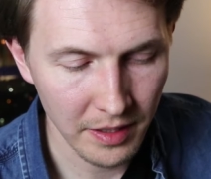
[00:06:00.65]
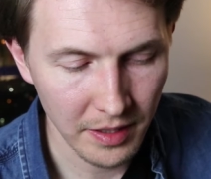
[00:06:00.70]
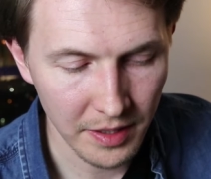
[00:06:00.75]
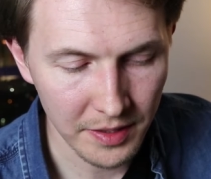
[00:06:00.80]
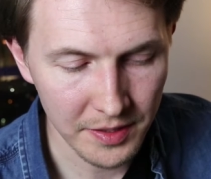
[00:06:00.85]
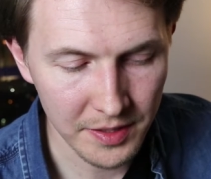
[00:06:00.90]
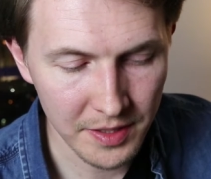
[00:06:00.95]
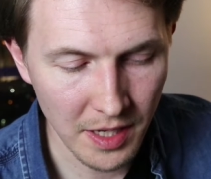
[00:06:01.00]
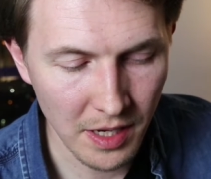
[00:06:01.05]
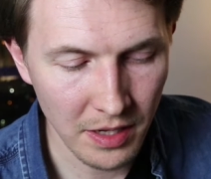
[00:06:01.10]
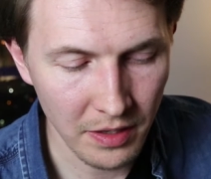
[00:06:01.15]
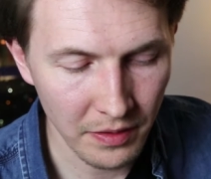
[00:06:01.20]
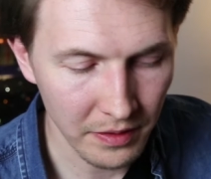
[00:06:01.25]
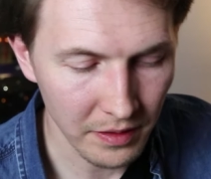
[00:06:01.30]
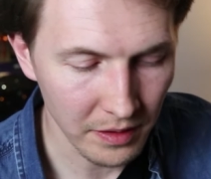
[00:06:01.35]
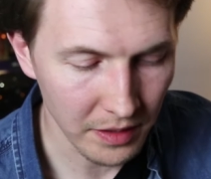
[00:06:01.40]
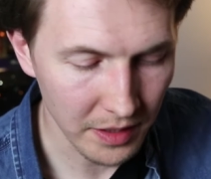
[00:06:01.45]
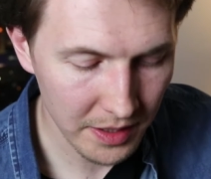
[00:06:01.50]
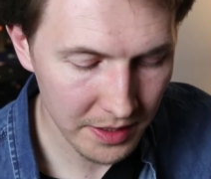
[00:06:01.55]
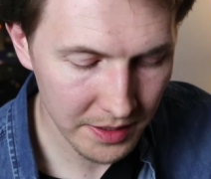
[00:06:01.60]
it's not on
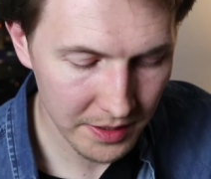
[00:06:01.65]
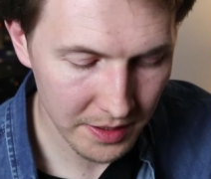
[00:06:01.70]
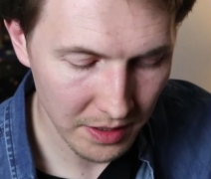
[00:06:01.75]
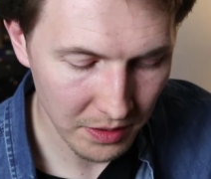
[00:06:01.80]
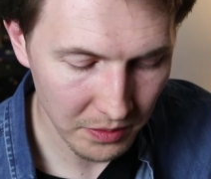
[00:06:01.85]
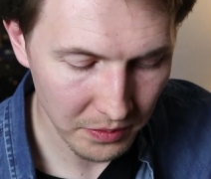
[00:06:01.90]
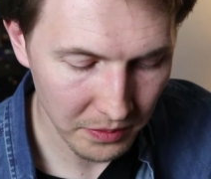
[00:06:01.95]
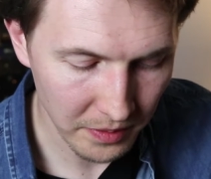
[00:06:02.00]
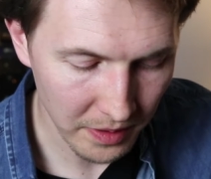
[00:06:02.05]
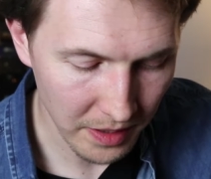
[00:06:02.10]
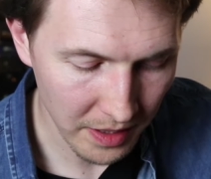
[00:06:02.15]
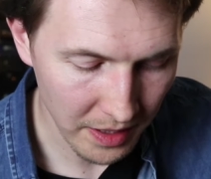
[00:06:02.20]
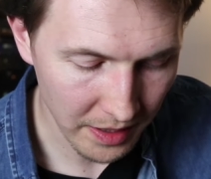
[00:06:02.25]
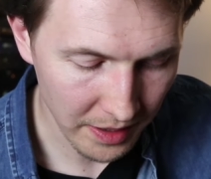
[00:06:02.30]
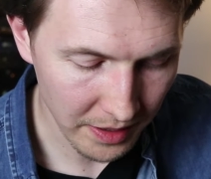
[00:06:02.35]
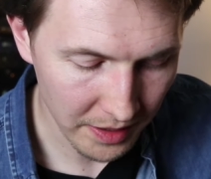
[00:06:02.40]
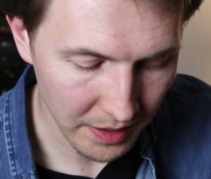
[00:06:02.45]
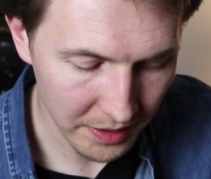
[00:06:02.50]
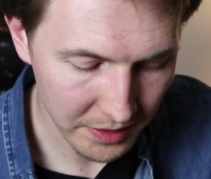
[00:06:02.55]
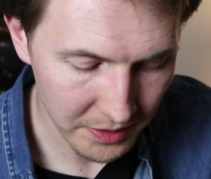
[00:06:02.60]
the list, so
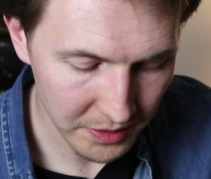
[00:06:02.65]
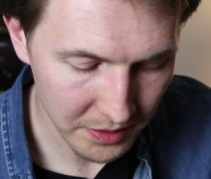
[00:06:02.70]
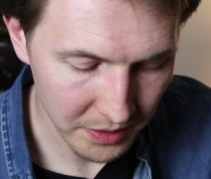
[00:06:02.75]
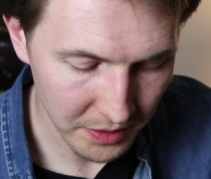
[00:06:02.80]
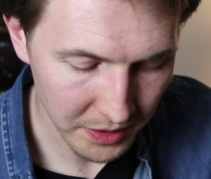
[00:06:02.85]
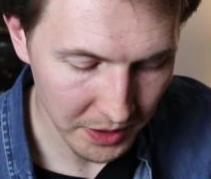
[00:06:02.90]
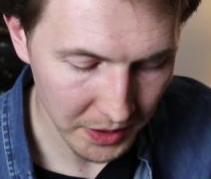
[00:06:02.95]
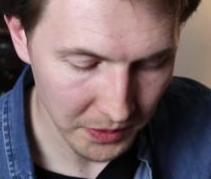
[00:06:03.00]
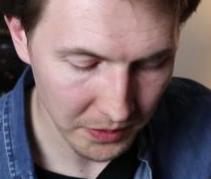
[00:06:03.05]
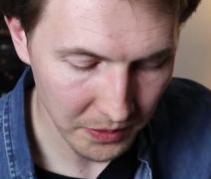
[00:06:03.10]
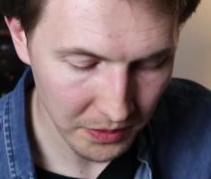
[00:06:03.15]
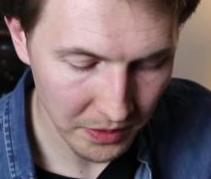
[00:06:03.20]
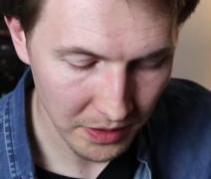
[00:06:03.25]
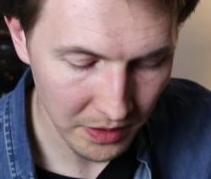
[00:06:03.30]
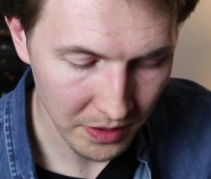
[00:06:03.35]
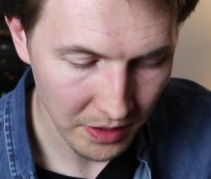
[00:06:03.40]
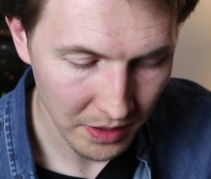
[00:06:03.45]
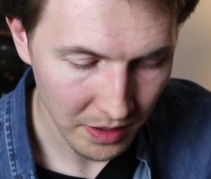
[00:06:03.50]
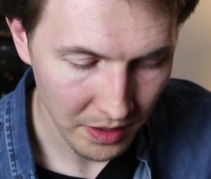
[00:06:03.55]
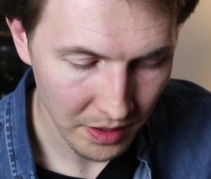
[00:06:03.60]
I need to
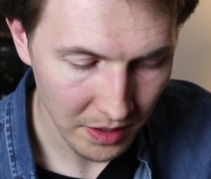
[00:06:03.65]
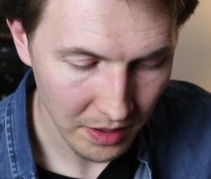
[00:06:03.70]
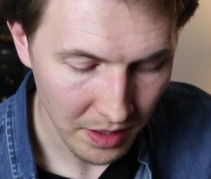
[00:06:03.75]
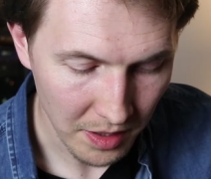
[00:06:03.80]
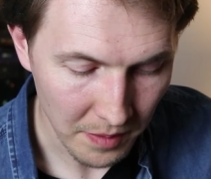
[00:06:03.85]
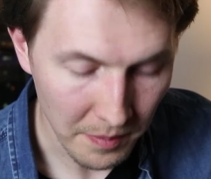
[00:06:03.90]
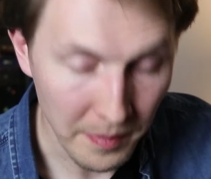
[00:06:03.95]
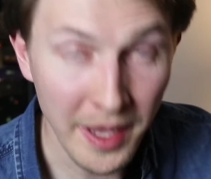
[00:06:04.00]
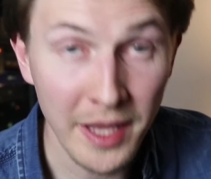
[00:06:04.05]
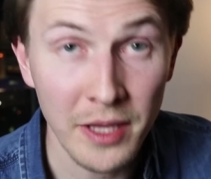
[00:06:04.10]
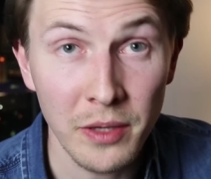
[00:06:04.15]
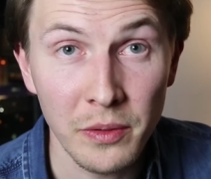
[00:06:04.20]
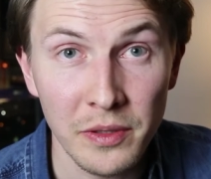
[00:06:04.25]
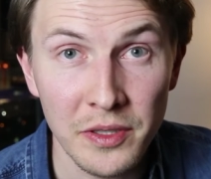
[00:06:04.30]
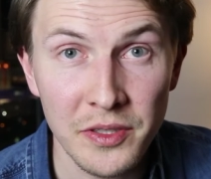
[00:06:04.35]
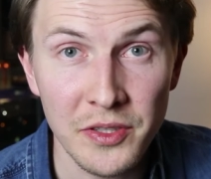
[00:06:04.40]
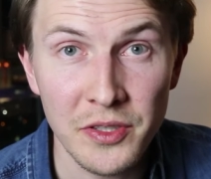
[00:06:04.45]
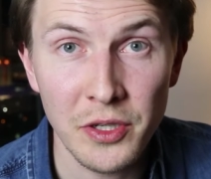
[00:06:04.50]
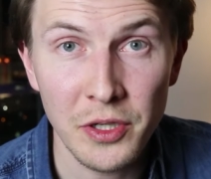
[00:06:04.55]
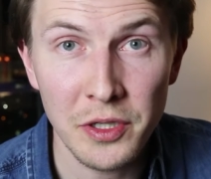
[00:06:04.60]

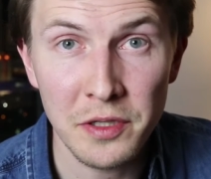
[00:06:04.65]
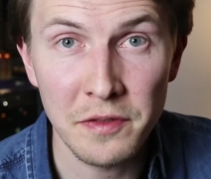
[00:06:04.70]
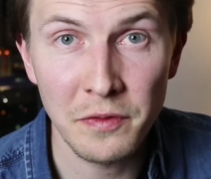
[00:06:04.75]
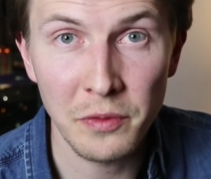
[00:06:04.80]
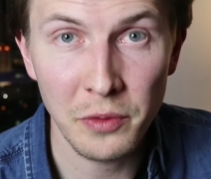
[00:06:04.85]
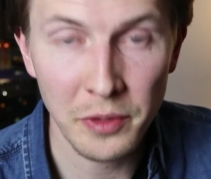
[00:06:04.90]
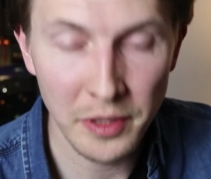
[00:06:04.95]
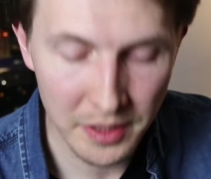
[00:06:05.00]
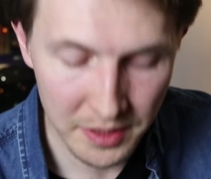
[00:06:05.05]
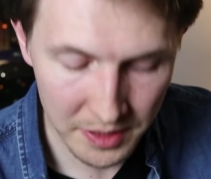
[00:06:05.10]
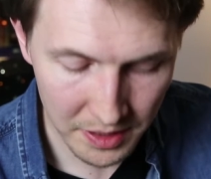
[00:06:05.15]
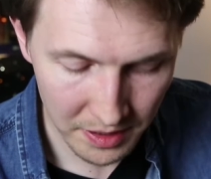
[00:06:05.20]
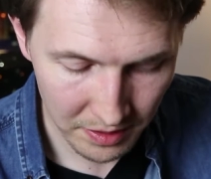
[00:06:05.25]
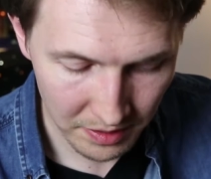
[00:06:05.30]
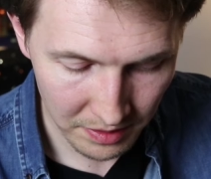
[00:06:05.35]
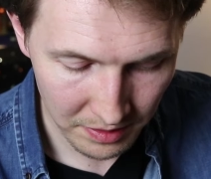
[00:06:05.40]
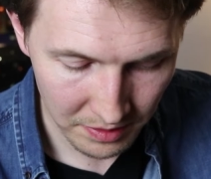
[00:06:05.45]
manually search for it.